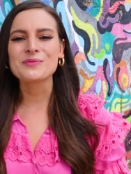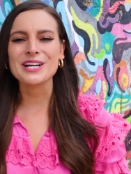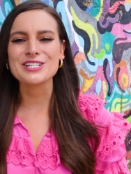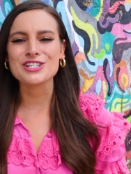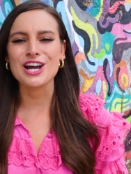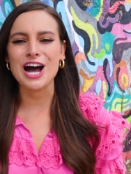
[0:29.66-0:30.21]
and
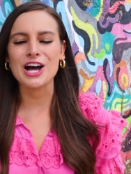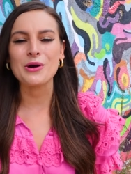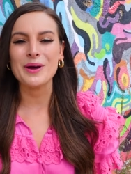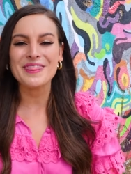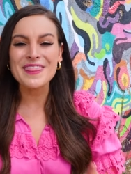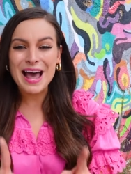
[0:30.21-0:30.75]
raised
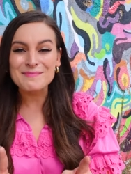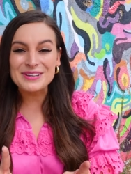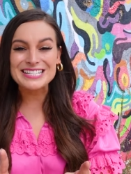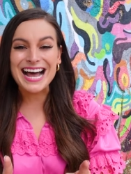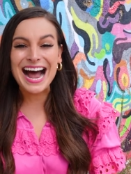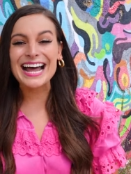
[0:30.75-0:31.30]
Chicagoan, that
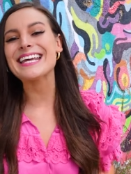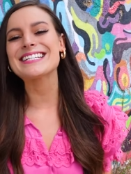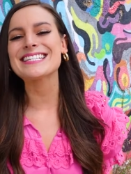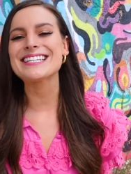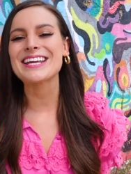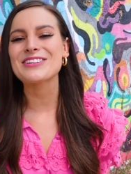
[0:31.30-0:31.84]
means I get
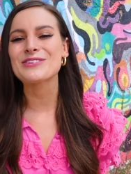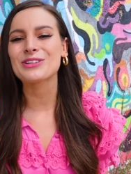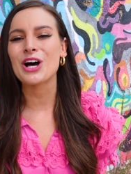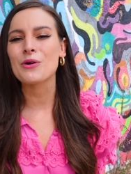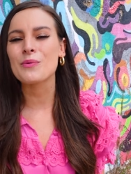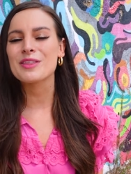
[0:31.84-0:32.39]
to take you
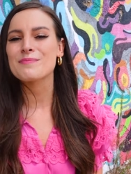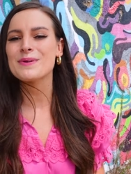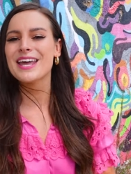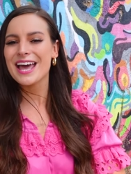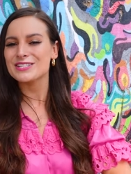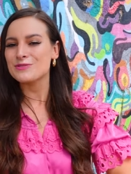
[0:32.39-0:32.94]
along with
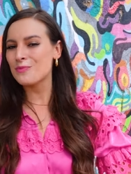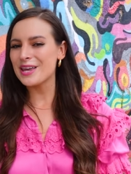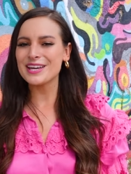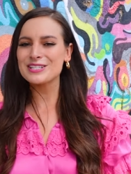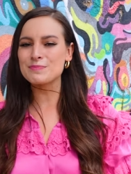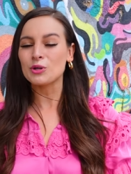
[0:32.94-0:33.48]
me as
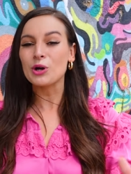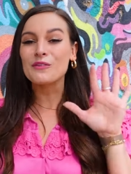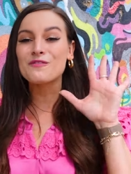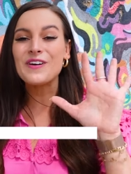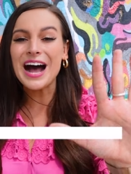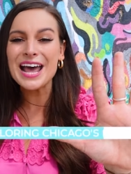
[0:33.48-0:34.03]
we explore
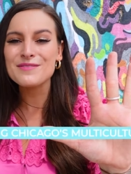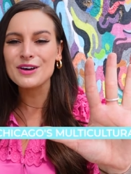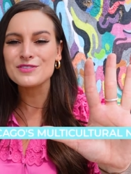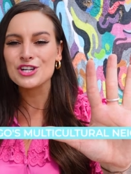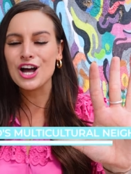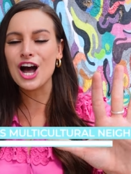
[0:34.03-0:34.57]
five
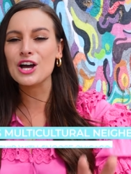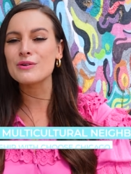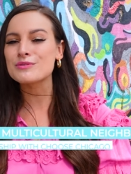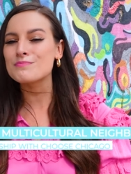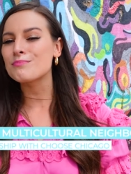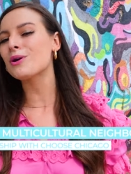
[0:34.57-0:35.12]
of
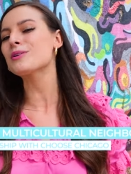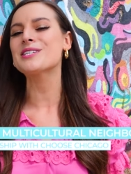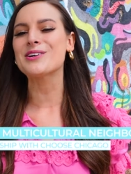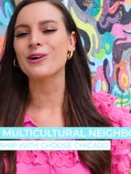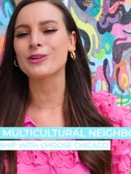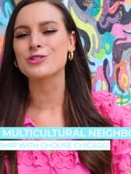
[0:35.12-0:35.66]
Chicago's
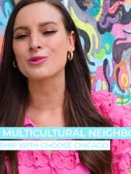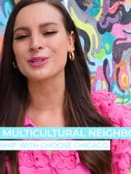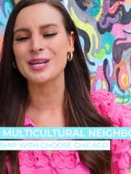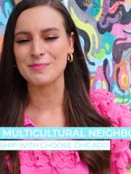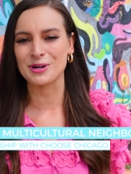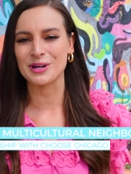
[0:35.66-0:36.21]
multicultural
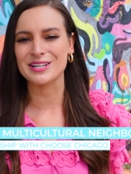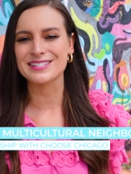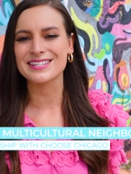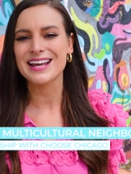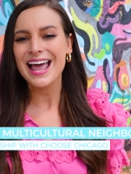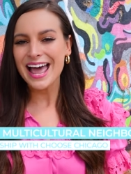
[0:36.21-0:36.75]

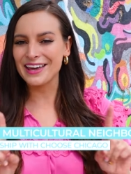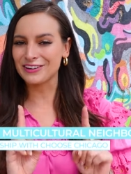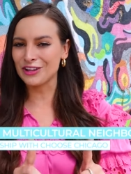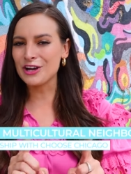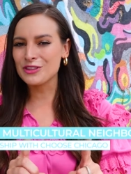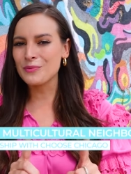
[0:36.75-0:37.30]
neighborhoods. And
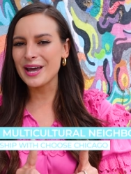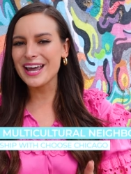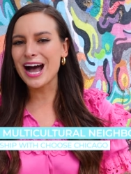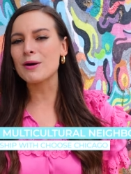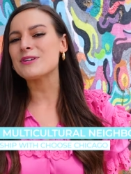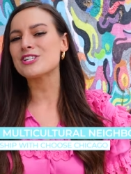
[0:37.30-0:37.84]
along the way,
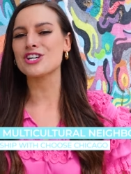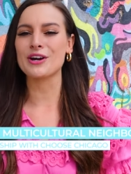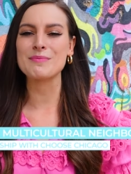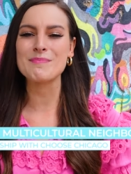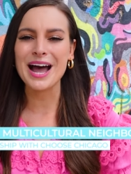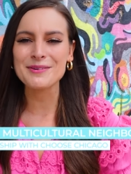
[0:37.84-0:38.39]
I'll be
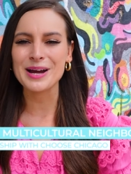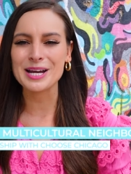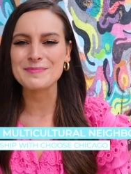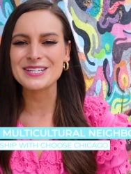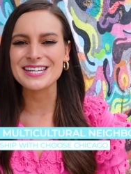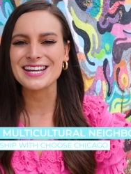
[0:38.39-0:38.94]
sharing my
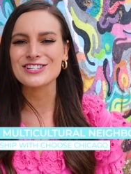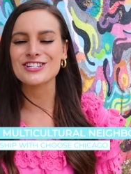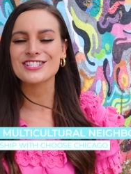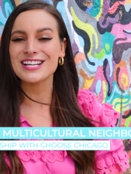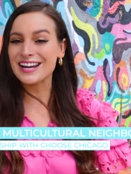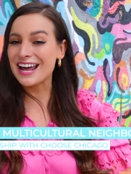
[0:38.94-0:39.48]

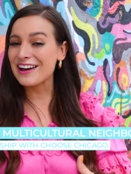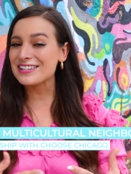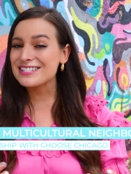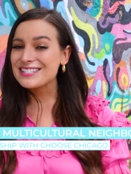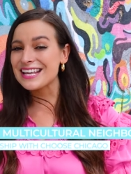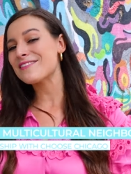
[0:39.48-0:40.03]
recommendations on how to
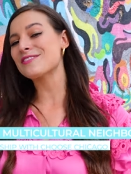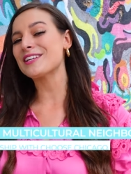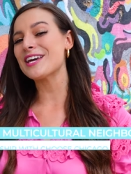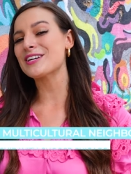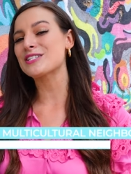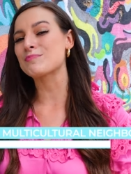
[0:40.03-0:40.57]

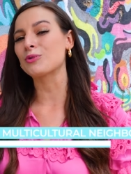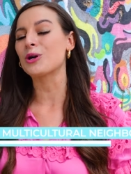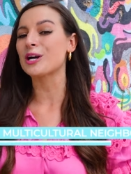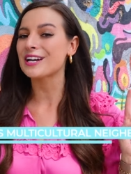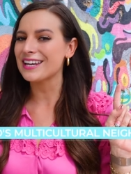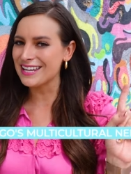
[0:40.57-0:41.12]
safely
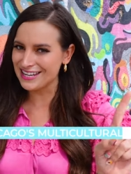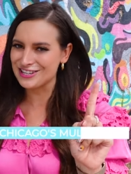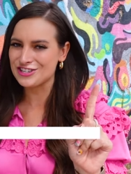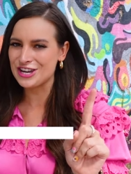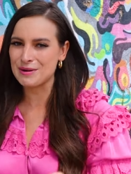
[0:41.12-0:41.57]
explore each